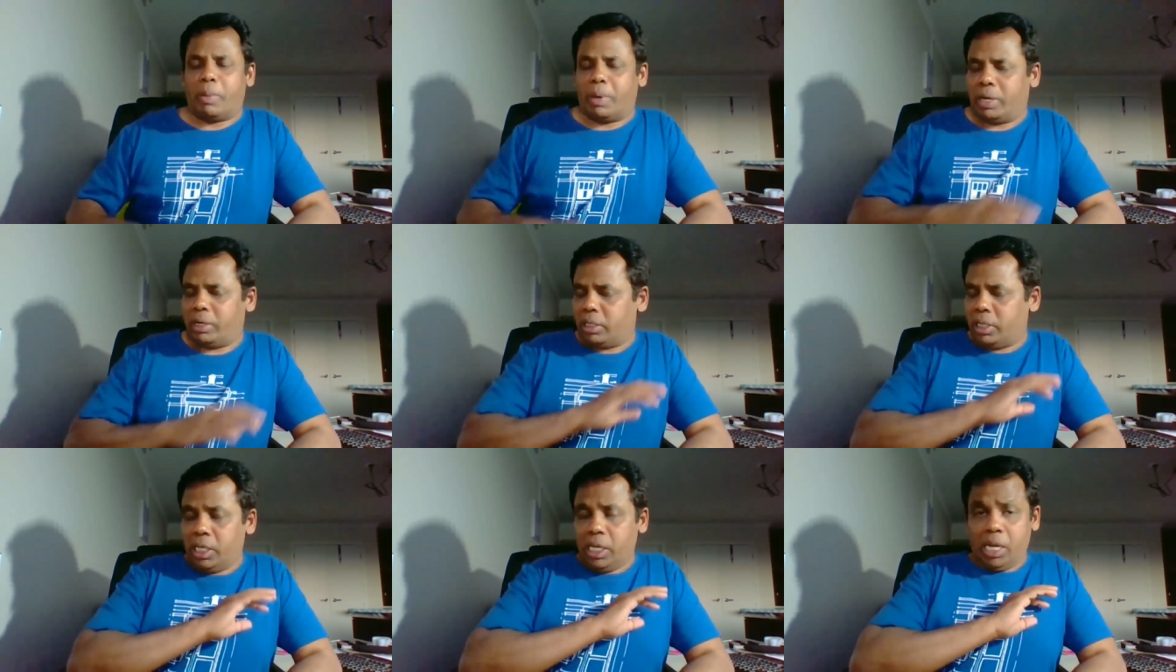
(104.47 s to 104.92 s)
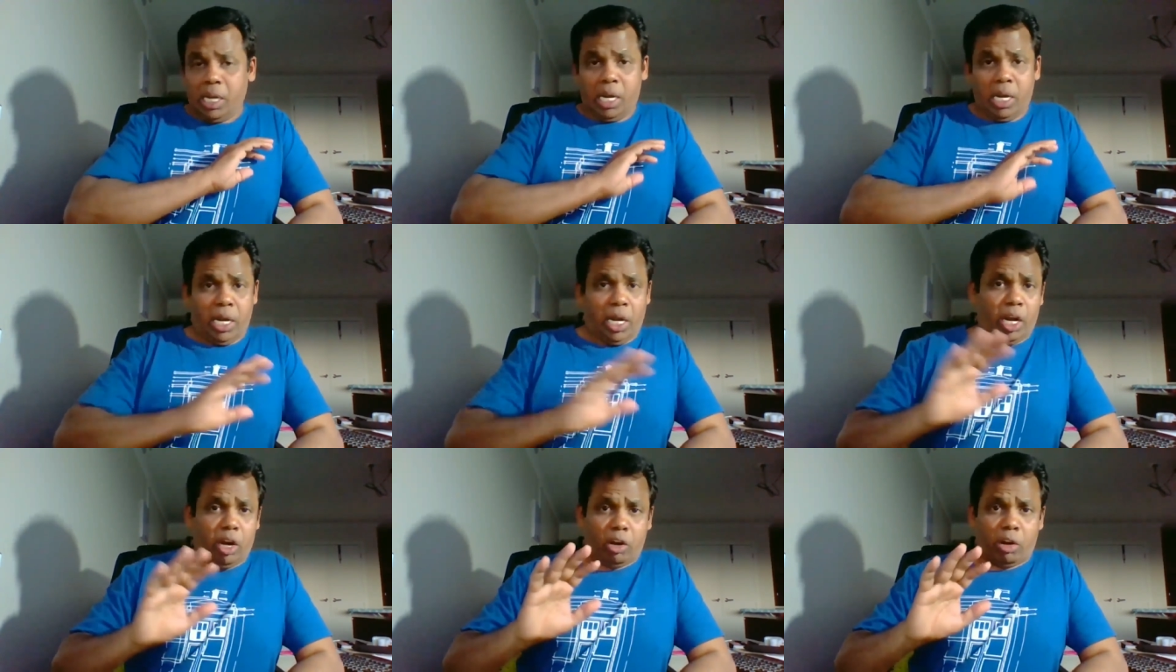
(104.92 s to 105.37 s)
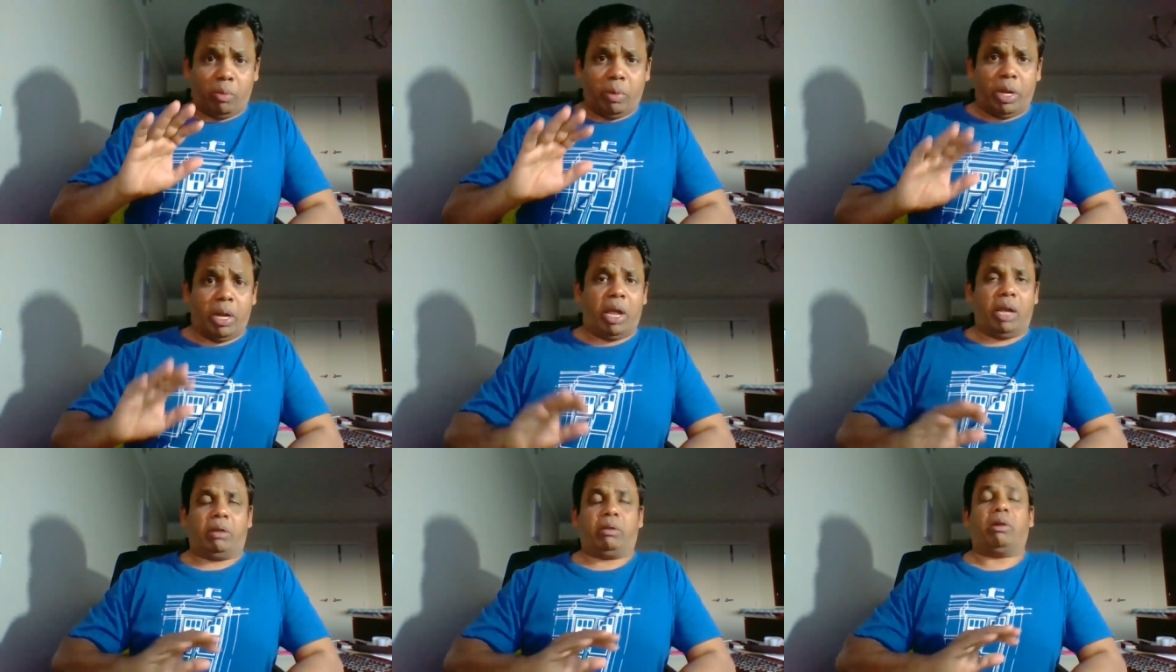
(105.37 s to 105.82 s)
I mean, it could
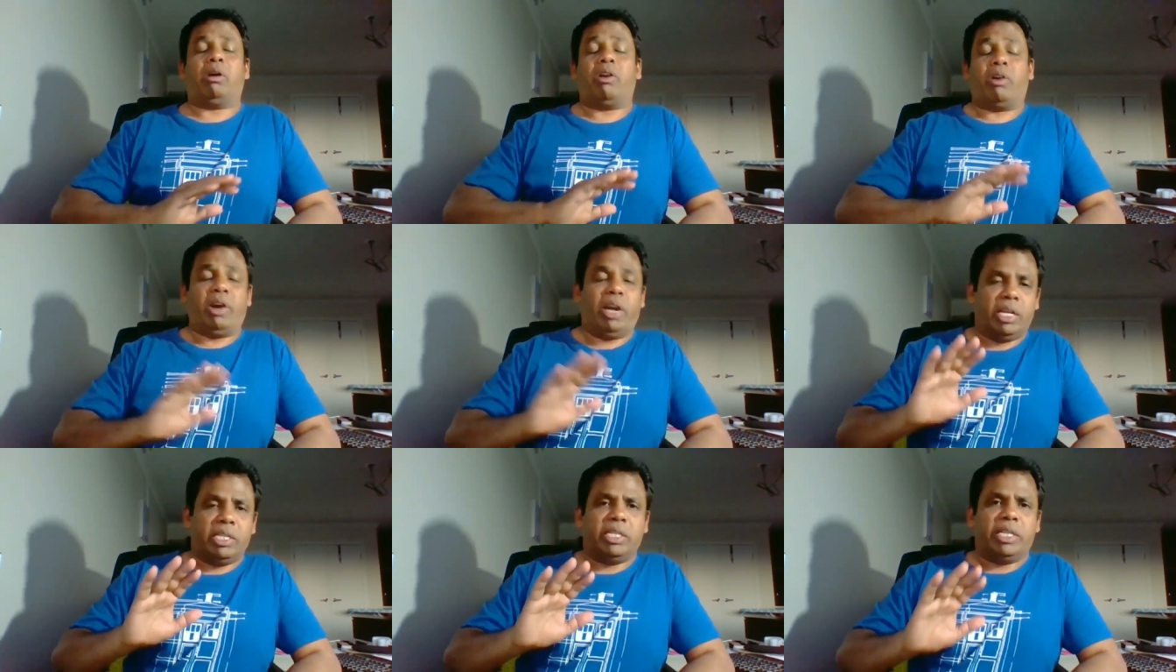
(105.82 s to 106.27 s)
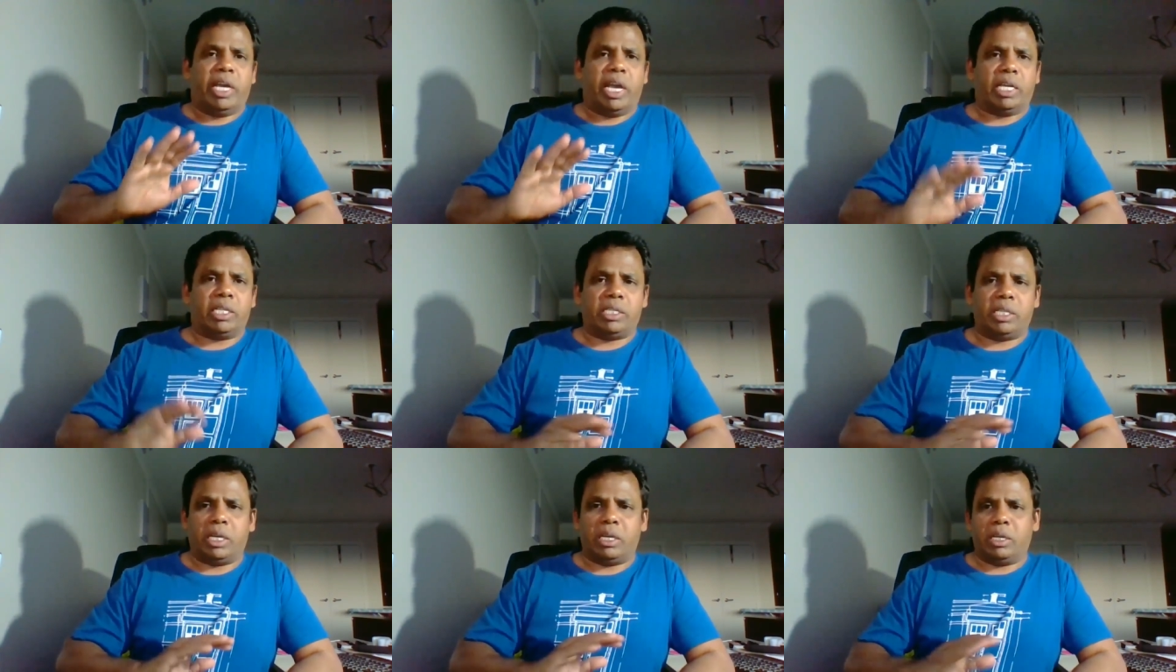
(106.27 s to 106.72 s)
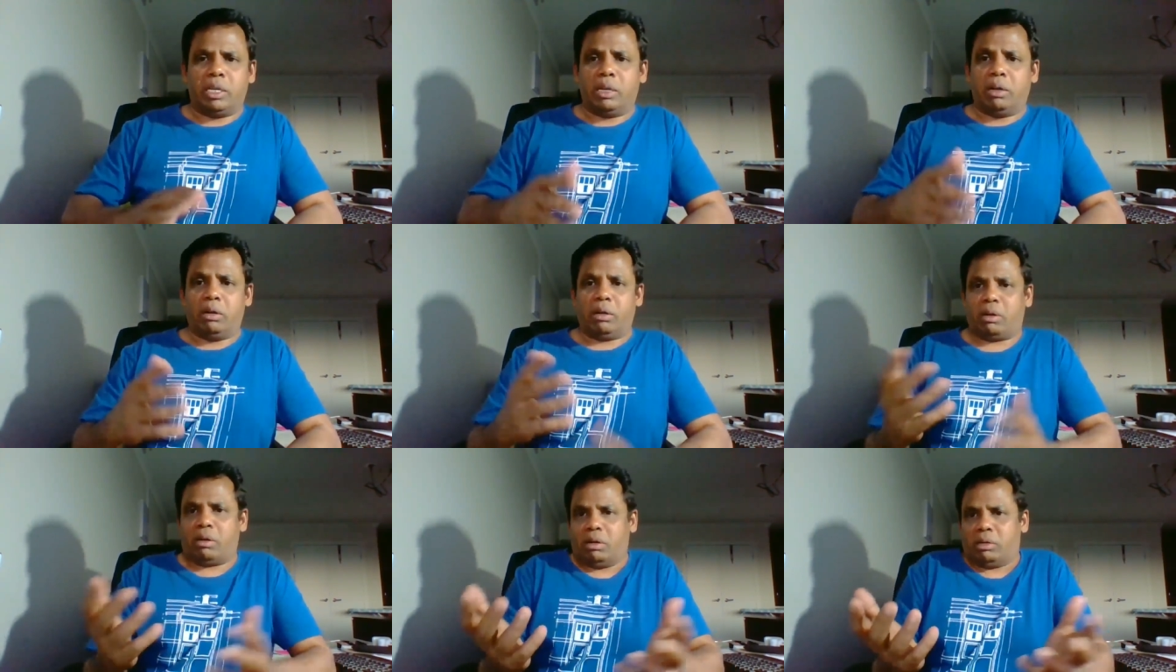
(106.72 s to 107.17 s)
be like crazy as a, you
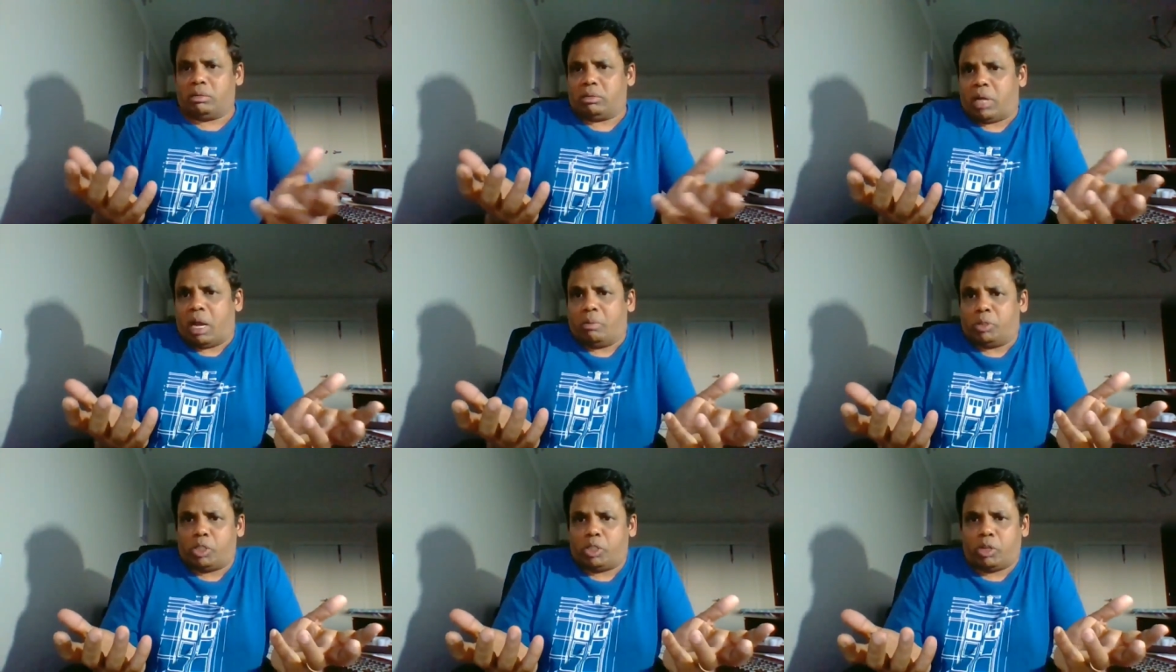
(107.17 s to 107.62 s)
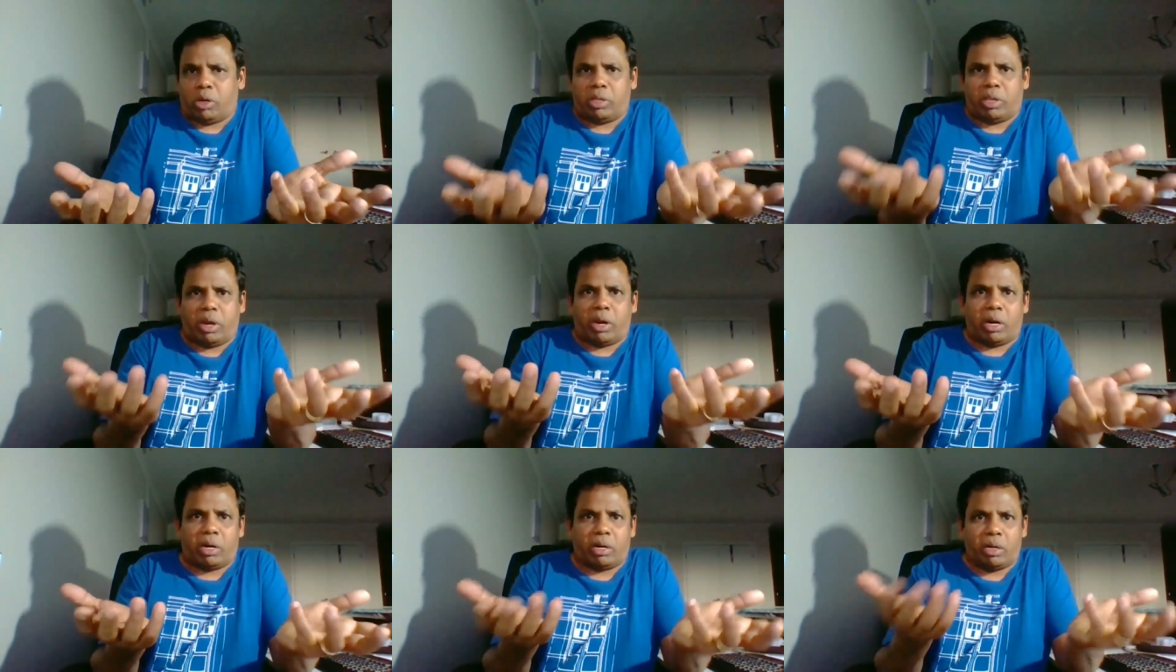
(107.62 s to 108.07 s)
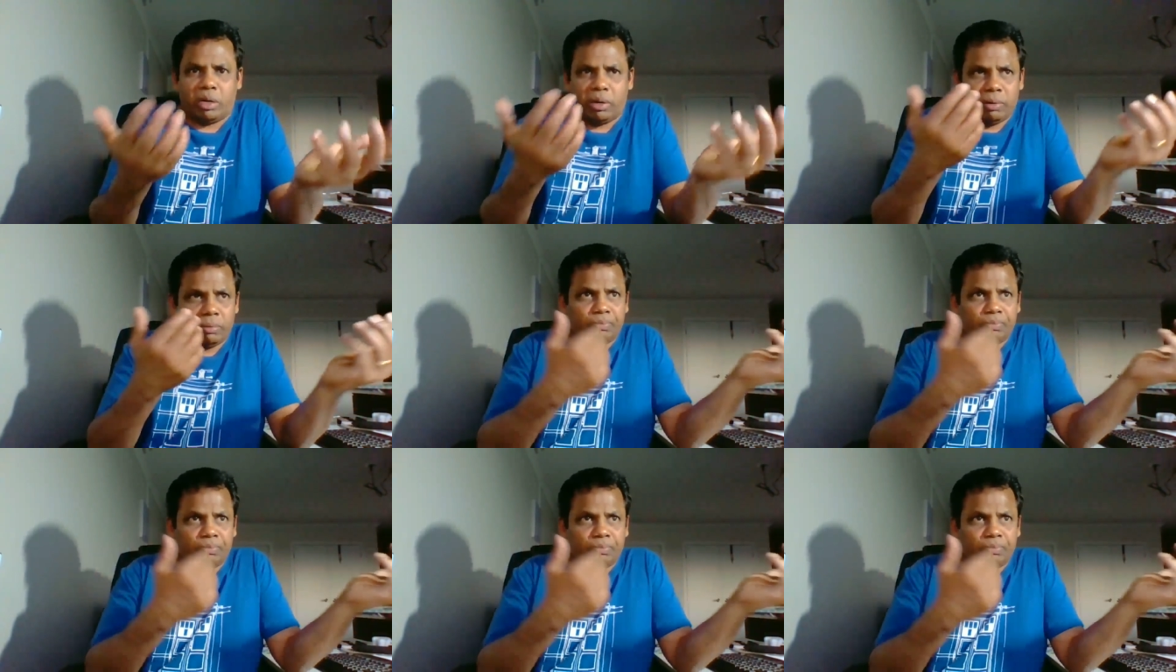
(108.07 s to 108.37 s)
know, because I'm sure there are